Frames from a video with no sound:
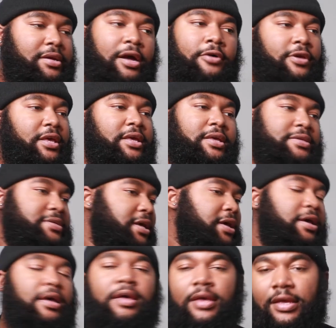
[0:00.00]
Go get his
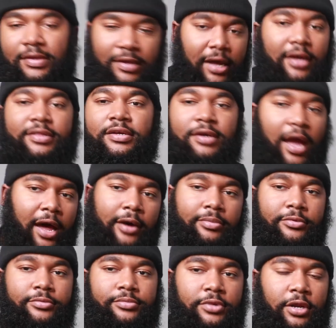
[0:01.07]
his other
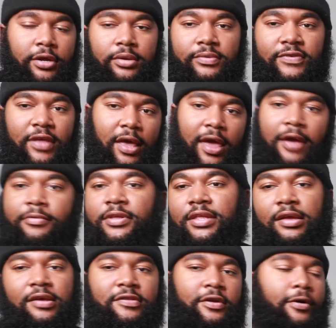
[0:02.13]
album, you know what I'm saying?
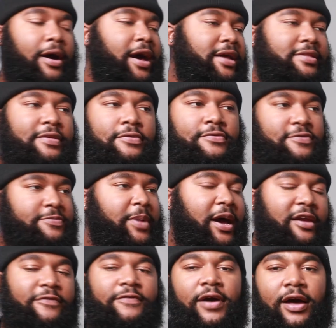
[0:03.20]
Everything is on iTunes,
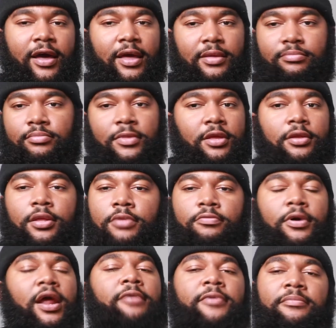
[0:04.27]
Spotify,
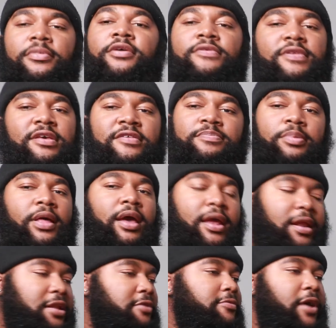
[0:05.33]
wherever music is playing
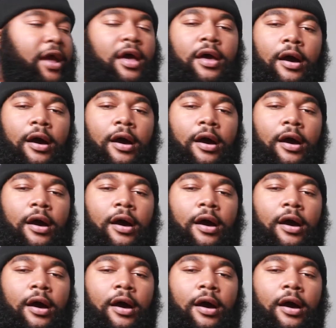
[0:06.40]
anywhere.